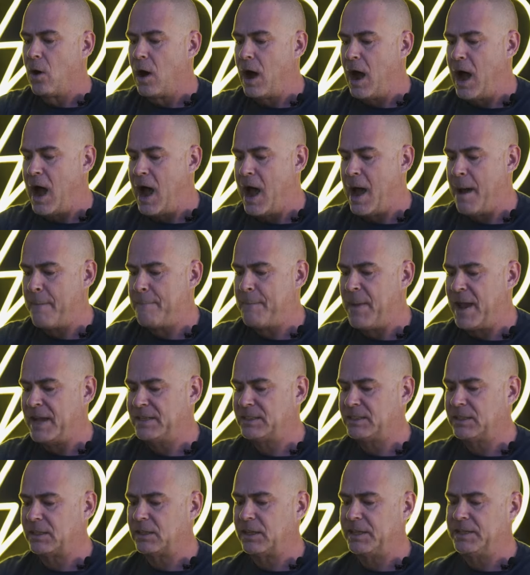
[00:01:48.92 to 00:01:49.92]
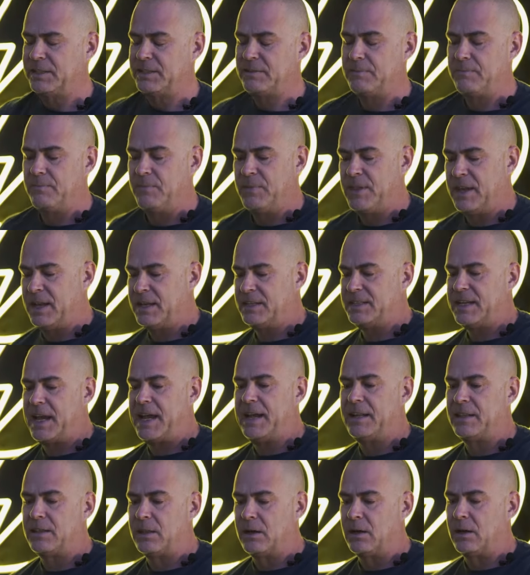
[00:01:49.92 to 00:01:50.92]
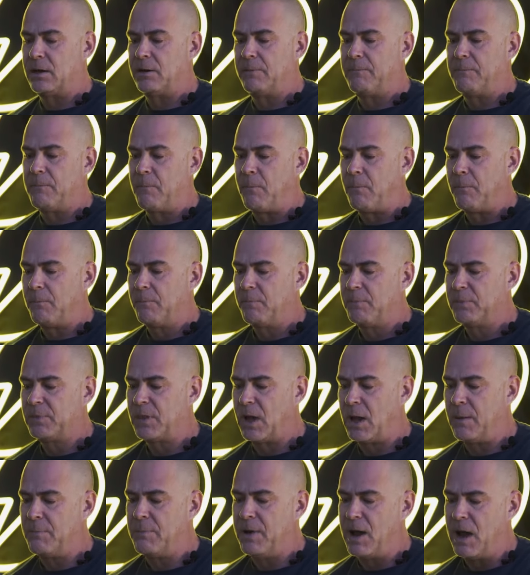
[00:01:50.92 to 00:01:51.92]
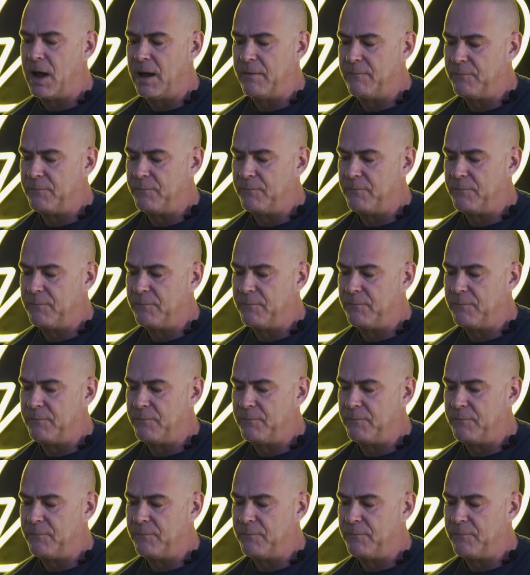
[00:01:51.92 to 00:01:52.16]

I basically then take the thumb nut